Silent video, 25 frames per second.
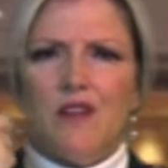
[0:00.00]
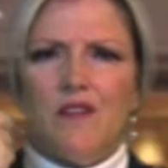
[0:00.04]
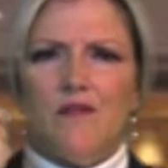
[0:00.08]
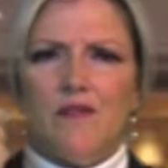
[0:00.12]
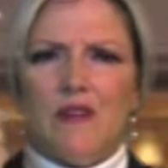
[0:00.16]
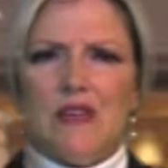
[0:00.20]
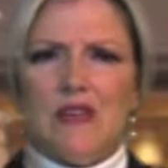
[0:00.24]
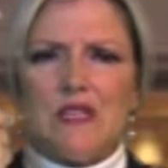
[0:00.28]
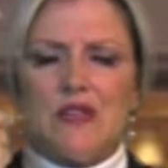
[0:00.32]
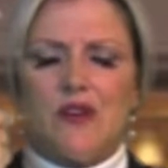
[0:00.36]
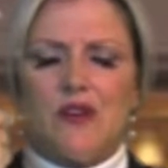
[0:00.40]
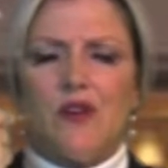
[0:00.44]

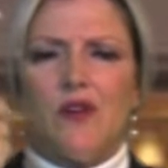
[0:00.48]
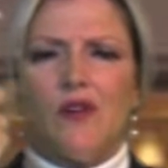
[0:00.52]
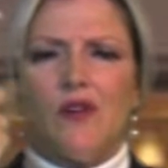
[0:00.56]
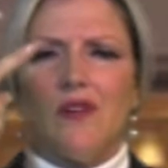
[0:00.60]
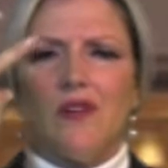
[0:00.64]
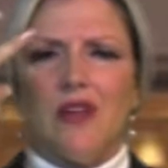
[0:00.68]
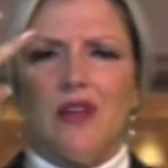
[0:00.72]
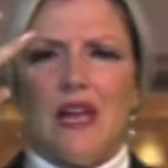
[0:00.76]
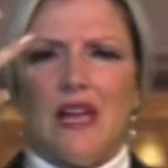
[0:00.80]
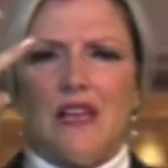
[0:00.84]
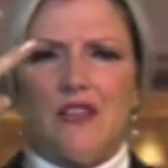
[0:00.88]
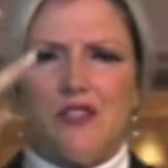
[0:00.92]
physical
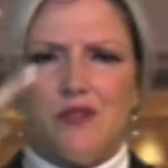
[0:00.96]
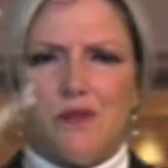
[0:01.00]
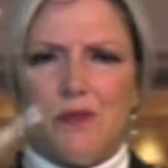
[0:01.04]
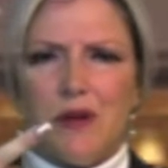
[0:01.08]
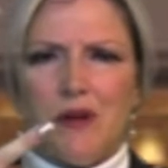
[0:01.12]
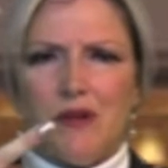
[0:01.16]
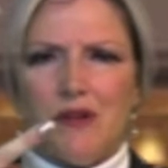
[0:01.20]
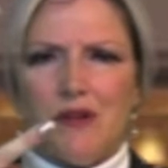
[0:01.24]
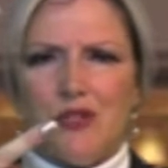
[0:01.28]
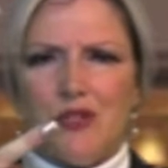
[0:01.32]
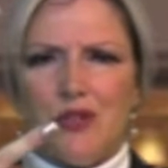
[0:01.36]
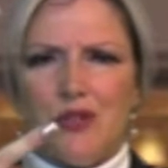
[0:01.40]
and
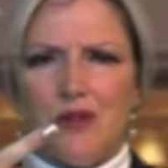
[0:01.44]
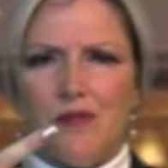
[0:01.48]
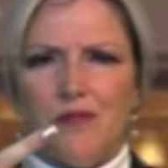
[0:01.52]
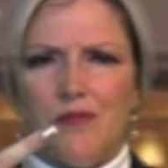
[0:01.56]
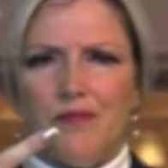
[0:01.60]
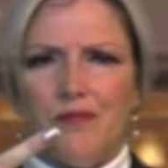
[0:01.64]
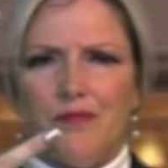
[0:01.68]
spiritual,